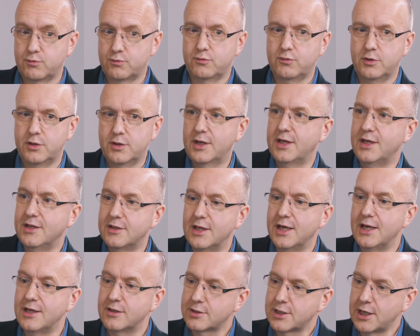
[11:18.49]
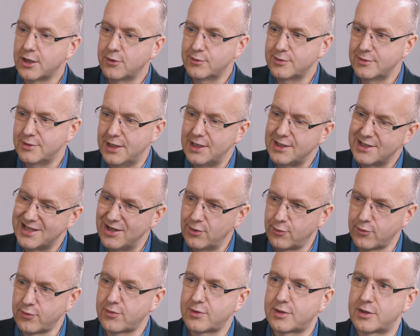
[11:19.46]
working is
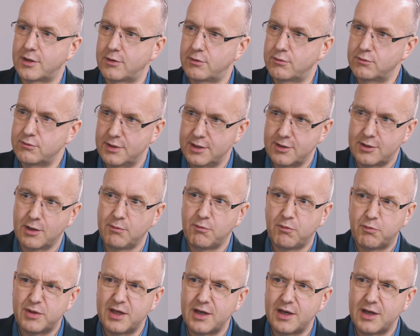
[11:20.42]
also in terms,